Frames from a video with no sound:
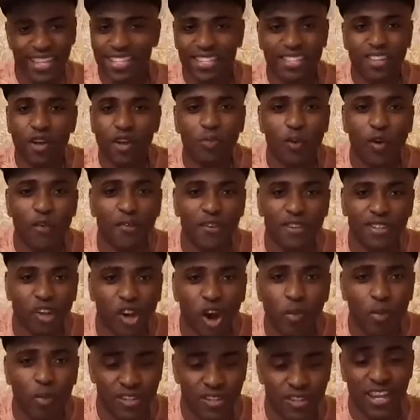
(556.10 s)
When you look at
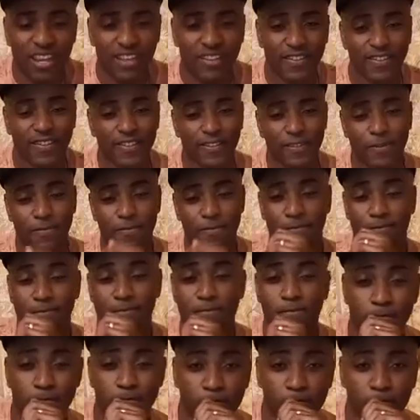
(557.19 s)
the stock market right
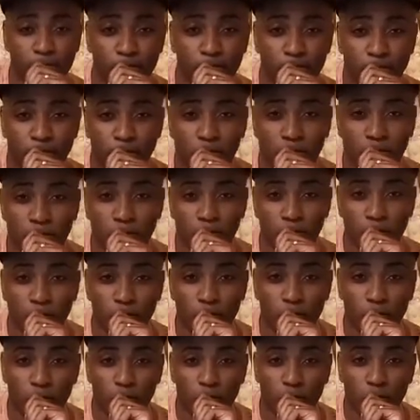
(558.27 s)
now,
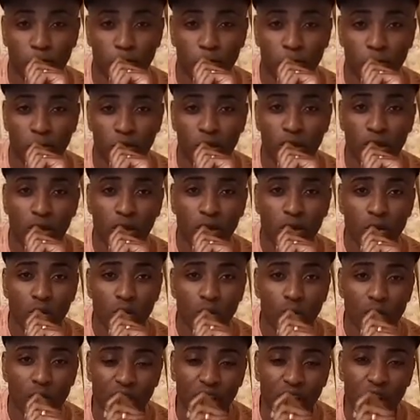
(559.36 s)
all the
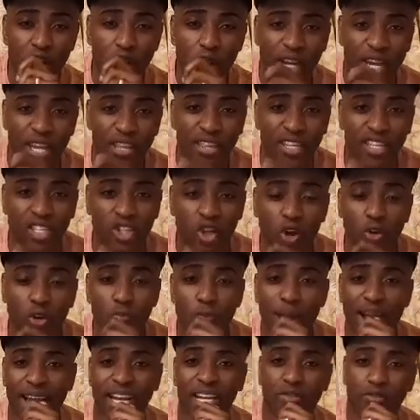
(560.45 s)
shares have nearly lost
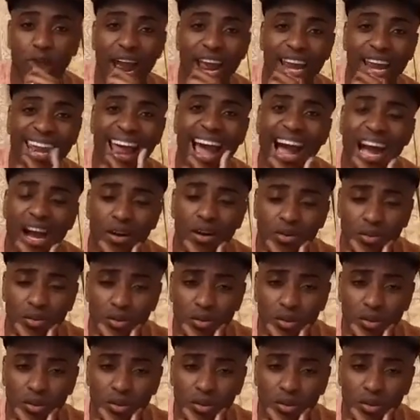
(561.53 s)
100%